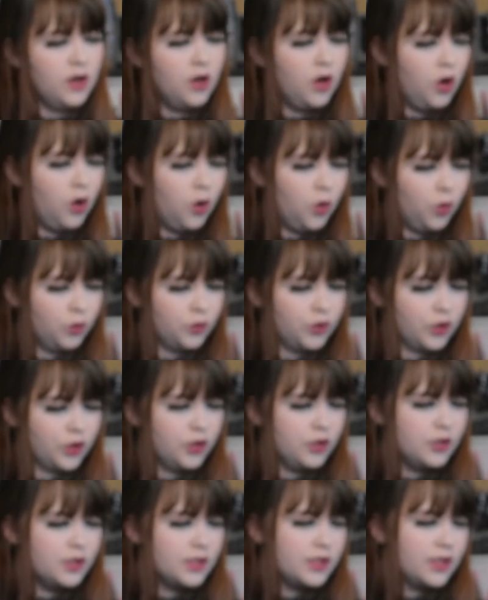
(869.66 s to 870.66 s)

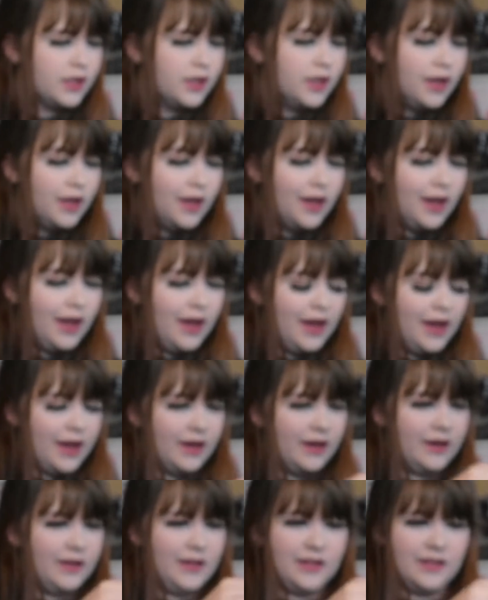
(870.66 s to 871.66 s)
holders.
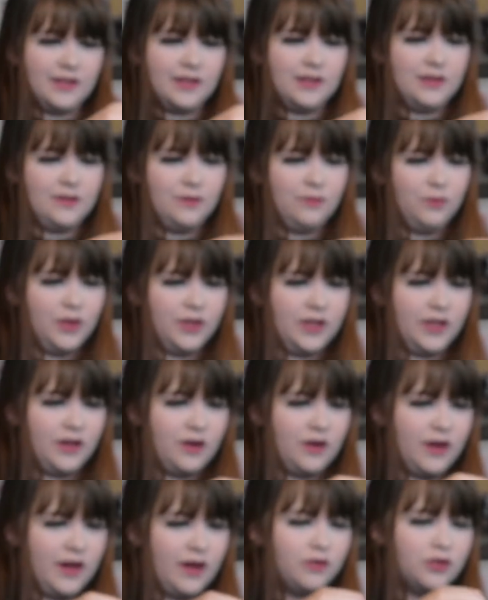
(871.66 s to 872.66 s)
And that's what they
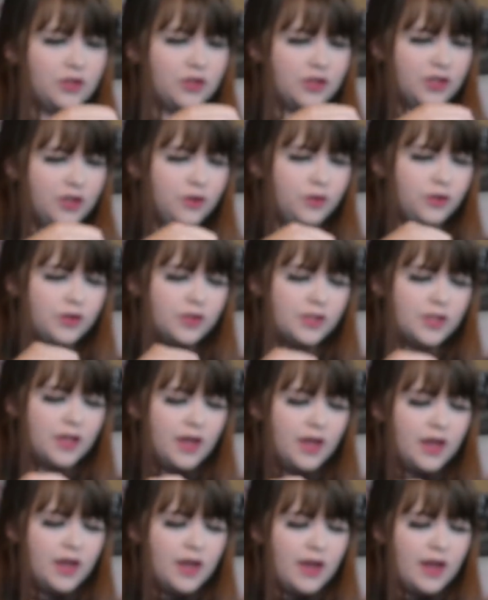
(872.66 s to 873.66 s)
are now, Tootsie holders.
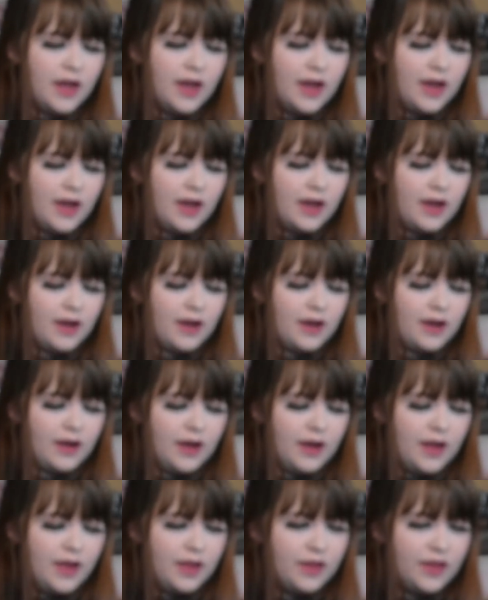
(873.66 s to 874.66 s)

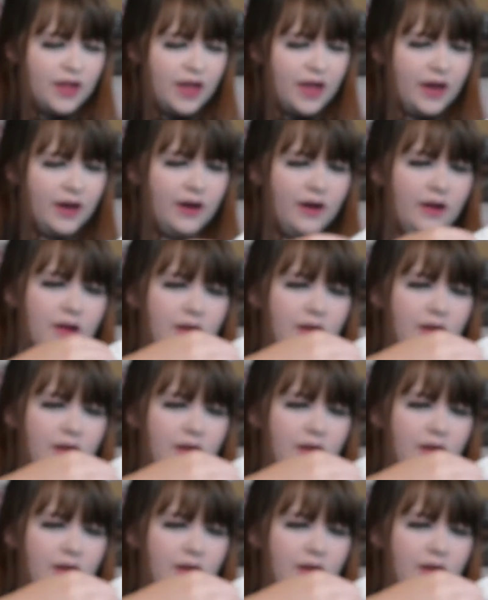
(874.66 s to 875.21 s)
And then